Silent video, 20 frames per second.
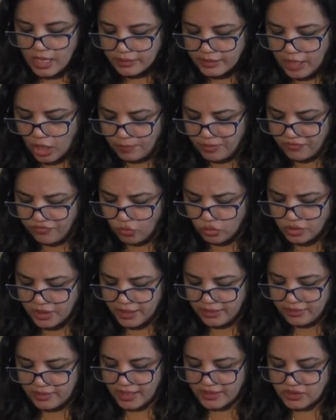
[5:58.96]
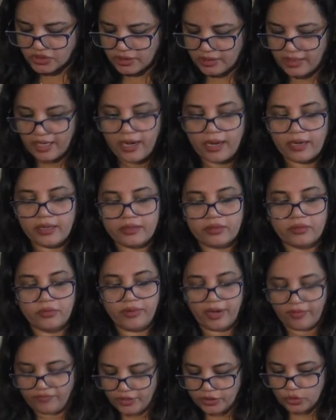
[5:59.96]
Now, before the Industrial
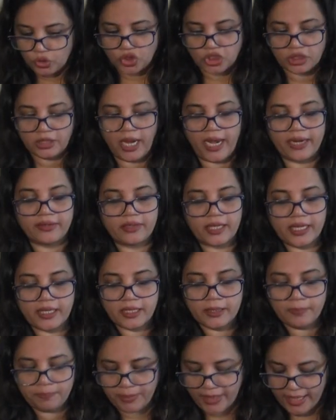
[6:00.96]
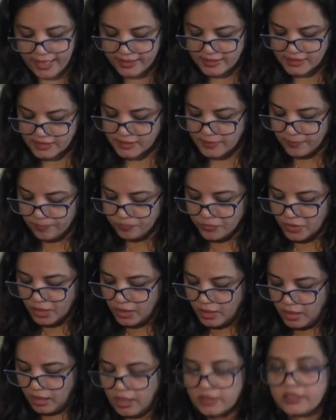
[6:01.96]
Revolution had taken place,
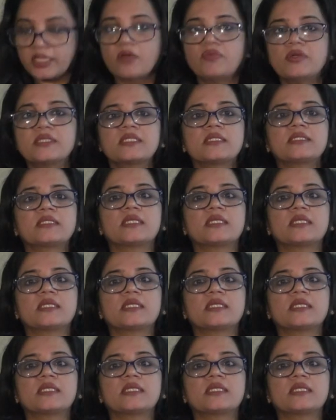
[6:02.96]
there was a